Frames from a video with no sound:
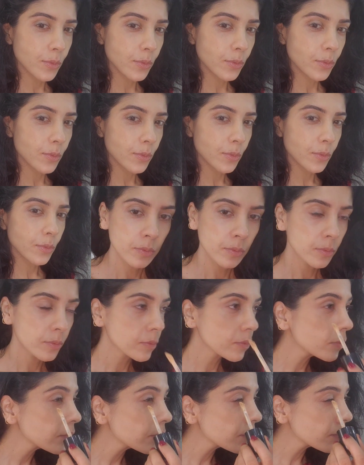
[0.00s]
I'm
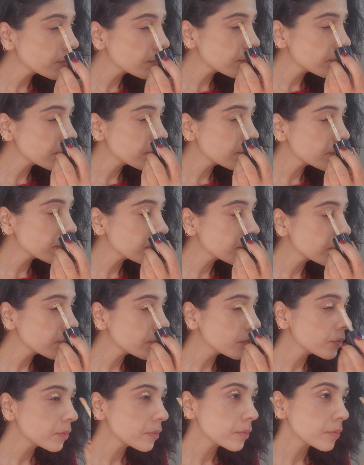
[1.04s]
using the same
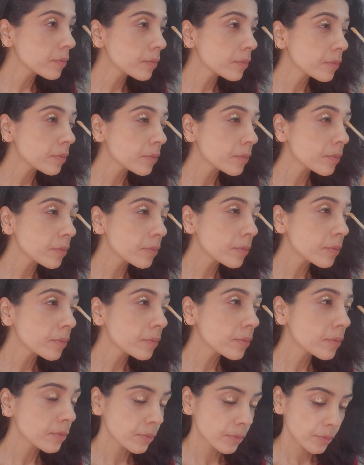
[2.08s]
concealer
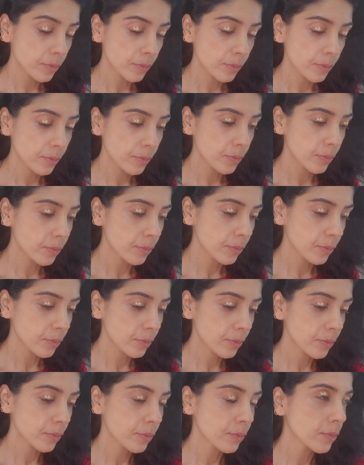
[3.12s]
like which I used
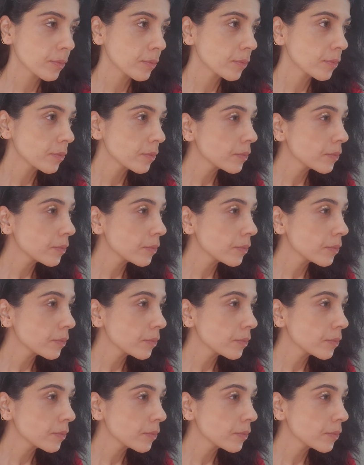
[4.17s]
as for